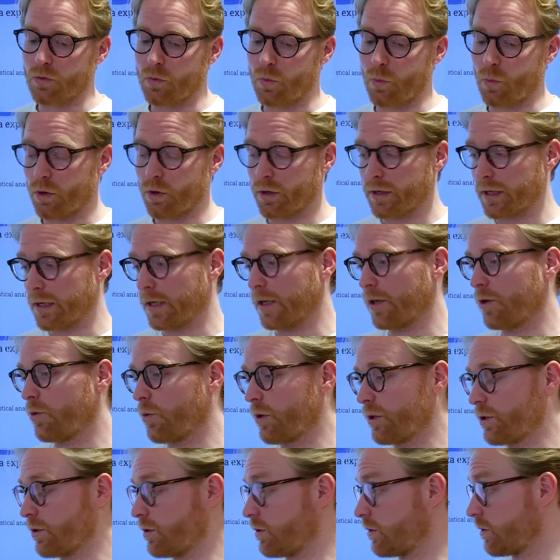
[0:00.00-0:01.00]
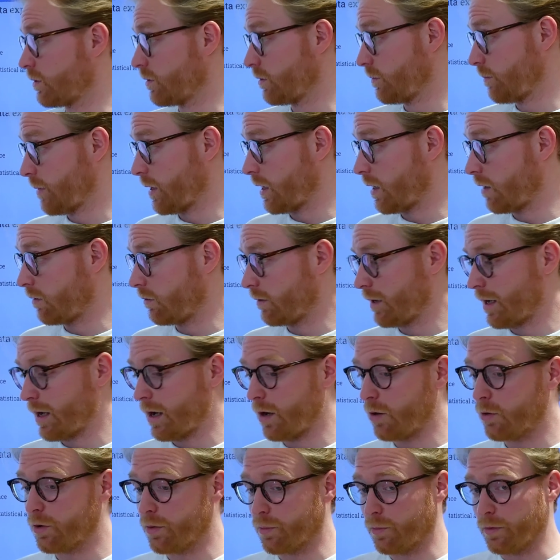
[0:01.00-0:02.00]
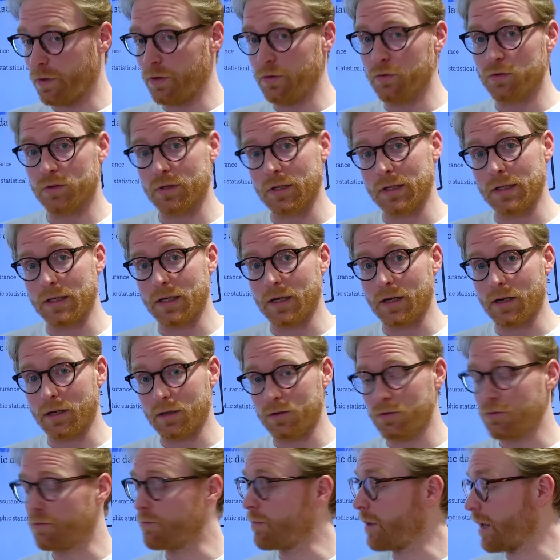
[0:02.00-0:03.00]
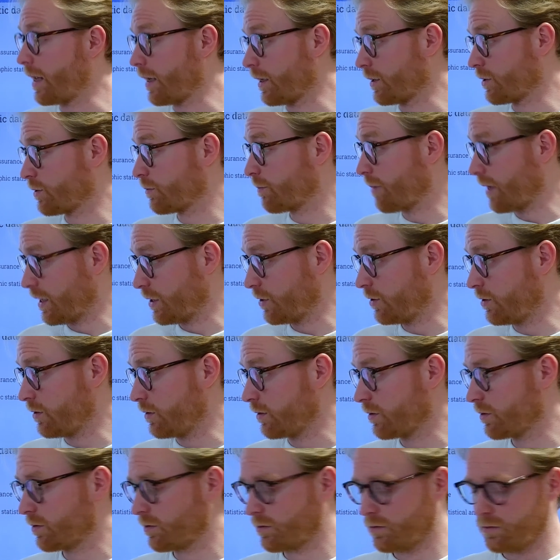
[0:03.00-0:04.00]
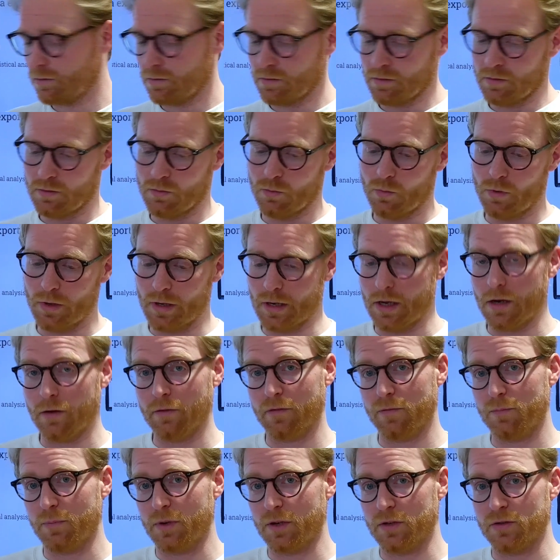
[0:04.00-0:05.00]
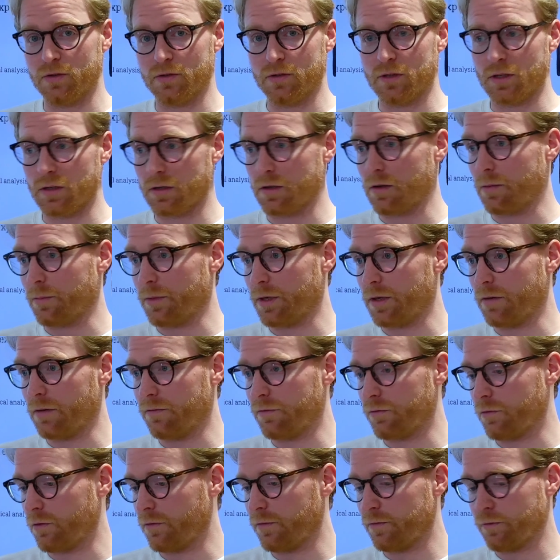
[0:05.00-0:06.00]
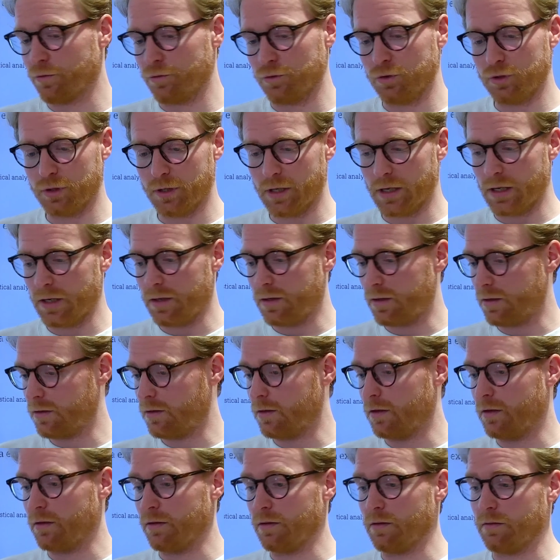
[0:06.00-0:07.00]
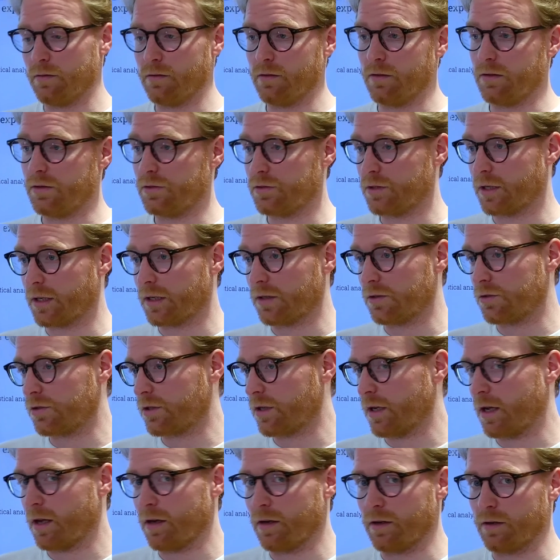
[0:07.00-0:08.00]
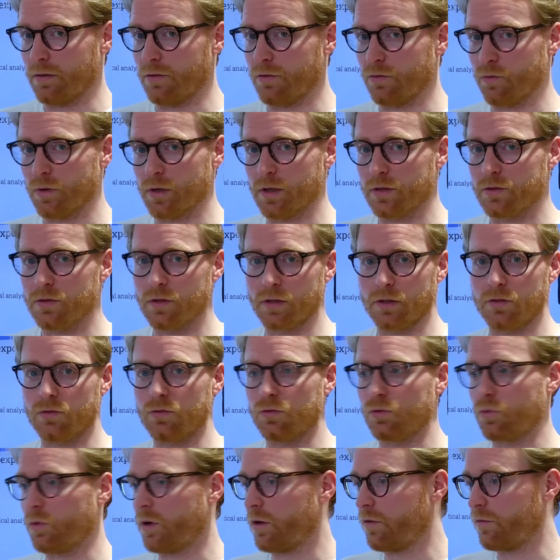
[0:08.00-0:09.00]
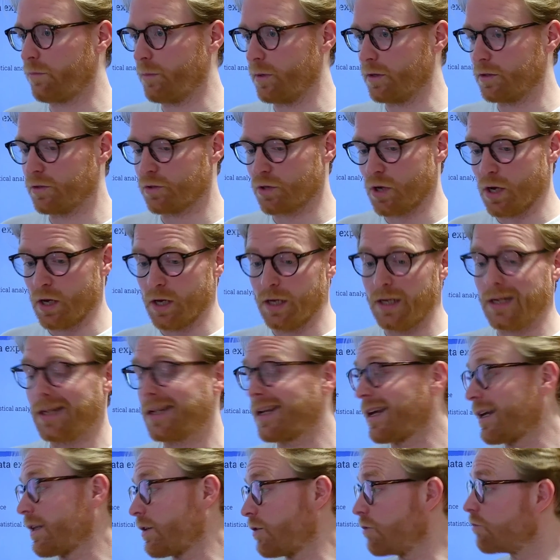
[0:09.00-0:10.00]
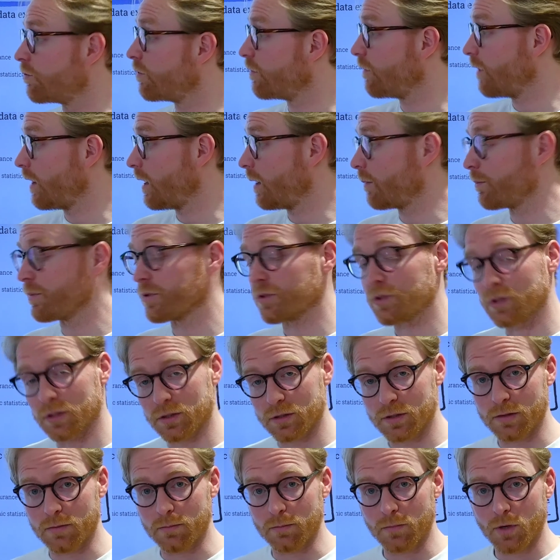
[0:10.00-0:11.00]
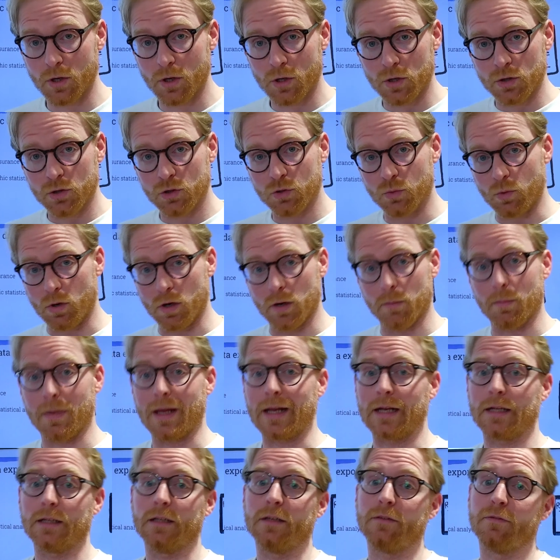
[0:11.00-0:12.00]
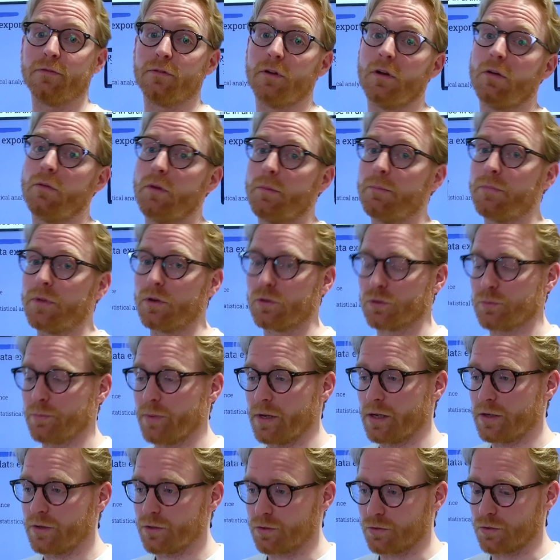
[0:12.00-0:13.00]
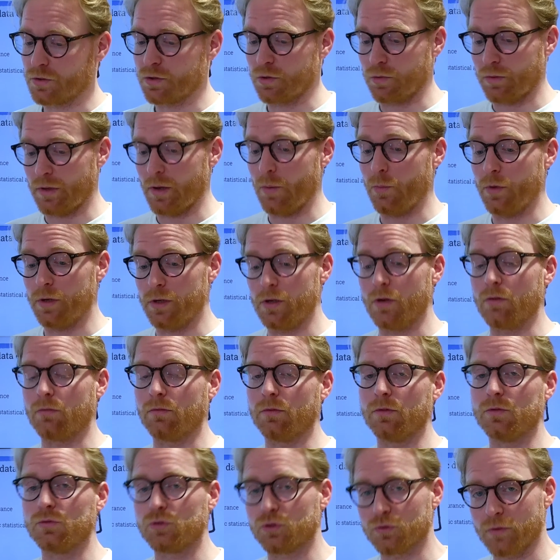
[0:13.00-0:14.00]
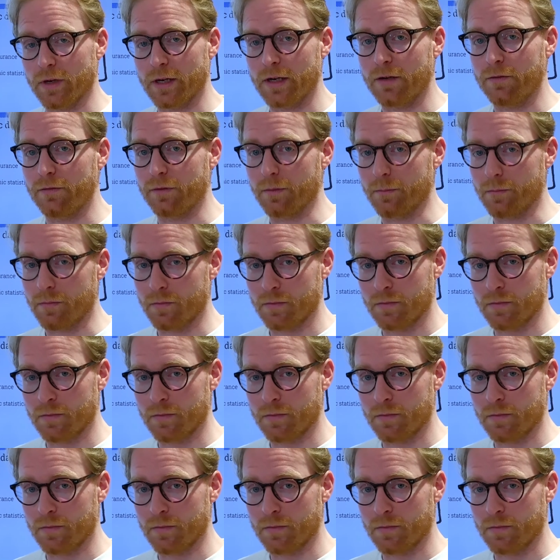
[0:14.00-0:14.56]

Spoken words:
we're getting questions about how can we use that data to manage patients. We now have patients that come in for a first scan that need a second scan in 3, 6 or 12 months. Can you develop a system to automatically follow up those patients so that we don't lose track of them?